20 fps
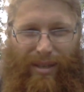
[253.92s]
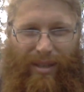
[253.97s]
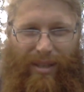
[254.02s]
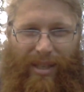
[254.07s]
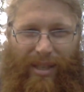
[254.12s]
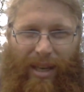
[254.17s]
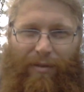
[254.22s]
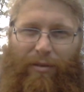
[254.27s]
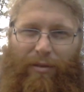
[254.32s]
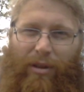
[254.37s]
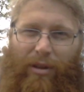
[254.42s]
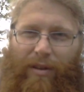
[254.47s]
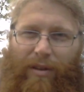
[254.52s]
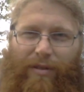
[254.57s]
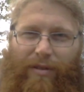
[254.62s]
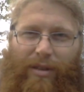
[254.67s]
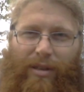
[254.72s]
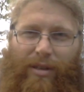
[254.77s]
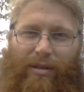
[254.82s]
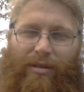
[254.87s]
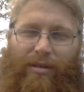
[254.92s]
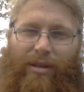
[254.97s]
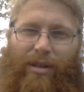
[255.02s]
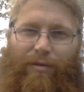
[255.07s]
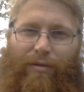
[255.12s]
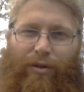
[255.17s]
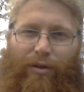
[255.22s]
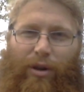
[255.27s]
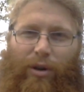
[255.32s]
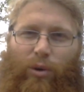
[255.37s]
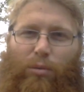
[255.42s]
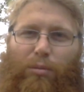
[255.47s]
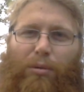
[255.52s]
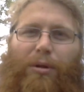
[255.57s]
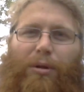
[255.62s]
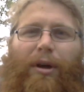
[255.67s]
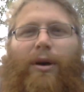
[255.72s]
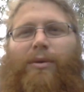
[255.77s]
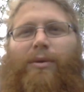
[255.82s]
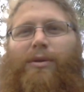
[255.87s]
several different different
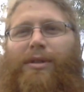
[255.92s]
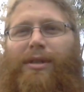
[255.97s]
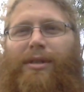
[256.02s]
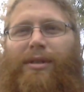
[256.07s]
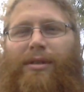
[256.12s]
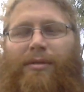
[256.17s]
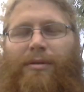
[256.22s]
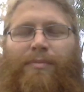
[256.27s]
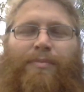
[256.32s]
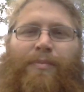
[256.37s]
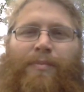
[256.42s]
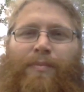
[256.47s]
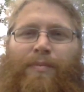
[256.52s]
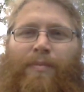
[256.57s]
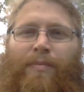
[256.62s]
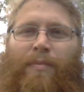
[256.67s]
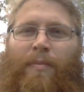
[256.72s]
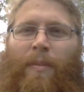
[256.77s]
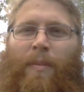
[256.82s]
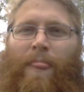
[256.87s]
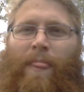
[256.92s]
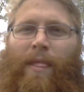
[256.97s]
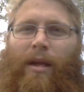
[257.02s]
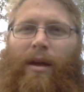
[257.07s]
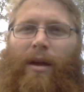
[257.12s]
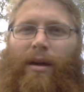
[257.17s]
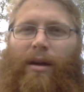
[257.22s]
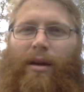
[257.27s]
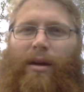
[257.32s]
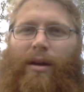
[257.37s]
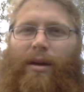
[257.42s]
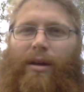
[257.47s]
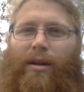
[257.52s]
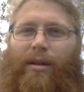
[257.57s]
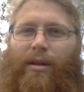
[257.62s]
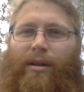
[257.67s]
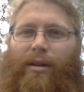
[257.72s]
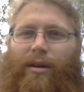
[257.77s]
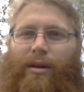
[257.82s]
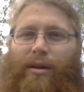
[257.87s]
noble houses,
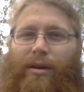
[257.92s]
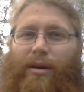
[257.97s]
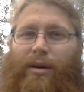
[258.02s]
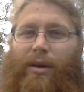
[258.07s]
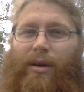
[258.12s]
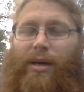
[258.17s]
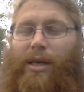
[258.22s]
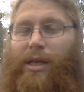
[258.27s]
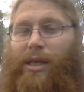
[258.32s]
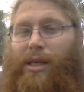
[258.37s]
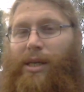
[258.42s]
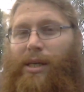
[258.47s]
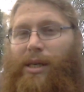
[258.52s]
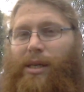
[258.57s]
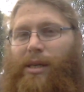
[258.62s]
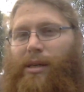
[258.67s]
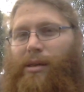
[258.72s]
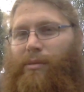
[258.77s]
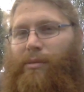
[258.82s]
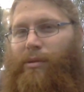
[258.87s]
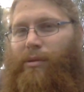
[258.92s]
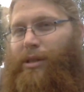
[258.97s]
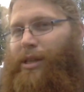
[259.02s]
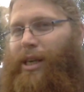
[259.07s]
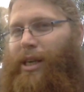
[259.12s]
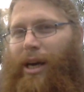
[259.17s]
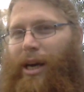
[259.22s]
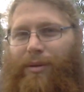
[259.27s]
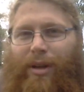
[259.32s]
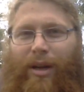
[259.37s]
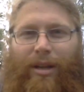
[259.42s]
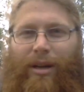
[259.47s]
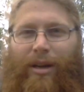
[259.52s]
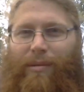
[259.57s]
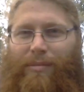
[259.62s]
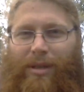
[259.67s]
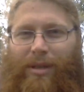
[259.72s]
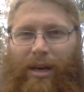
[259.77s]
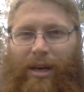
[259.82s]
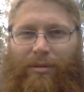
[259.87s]
and uh, we'll see how that
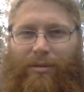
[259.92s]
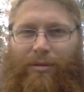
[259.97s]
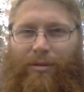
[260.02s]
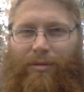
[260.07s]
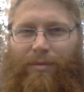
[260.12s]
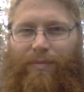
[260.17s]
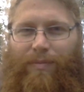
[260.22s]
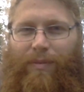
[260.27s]
comes out.